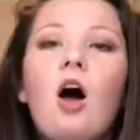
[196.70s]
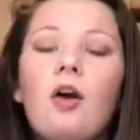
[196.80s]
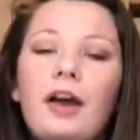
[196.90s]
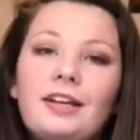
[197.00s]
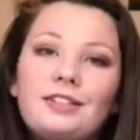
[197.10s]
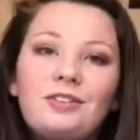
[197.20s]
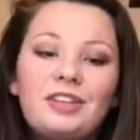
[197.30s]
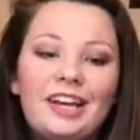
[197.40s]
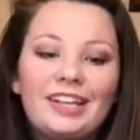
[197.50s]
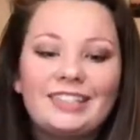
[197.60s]
Okay, so
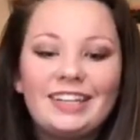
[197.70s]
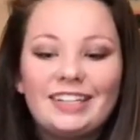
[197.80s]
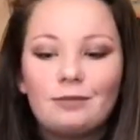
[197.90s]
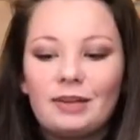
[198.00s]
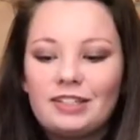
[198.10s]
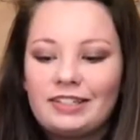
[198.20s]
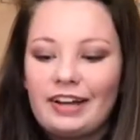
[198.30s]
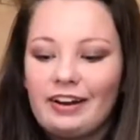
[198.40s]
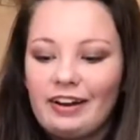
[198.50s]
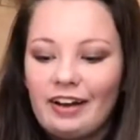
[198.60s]
the next thing is
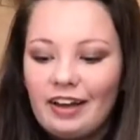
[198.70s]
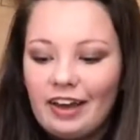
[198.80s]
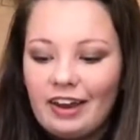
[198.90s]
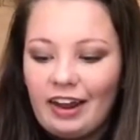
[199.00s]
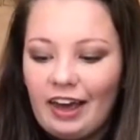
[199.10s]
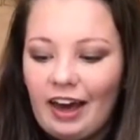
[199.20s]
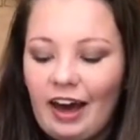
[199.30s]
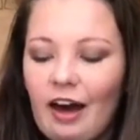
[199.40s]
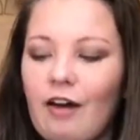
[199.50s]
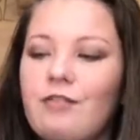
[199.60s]
mascara, and I
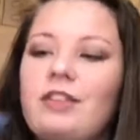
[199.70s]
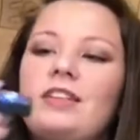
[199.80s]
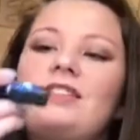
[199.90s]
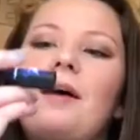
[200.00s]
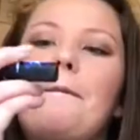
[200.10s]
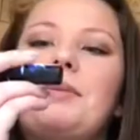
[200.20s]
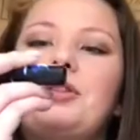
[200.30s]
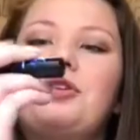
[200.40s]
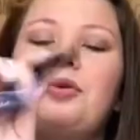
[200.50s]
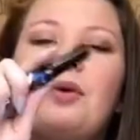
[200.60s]
have this
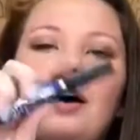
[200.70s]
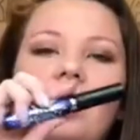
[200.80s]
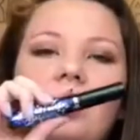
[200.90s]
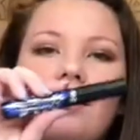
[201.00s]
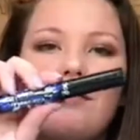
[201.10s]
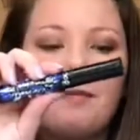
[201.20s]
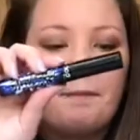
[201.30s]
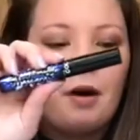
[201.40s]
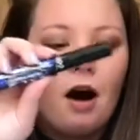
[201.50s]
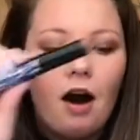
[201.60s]
blue one from
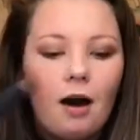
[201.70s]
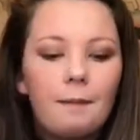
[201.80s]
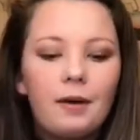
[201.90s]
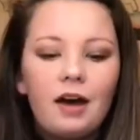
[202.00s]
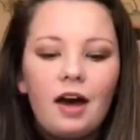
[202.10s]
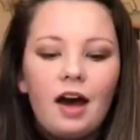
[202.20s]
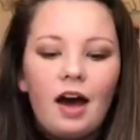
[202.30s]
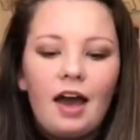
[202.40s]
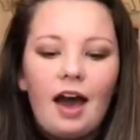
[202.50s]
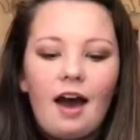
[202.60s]
Pop.
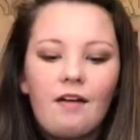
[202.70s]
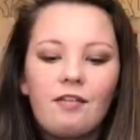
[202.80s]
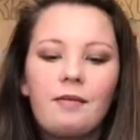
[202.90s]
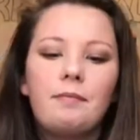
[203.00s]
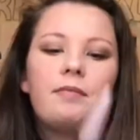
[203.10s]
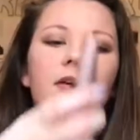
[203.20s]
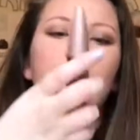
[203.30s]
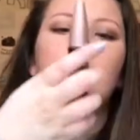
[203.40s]
I have um, the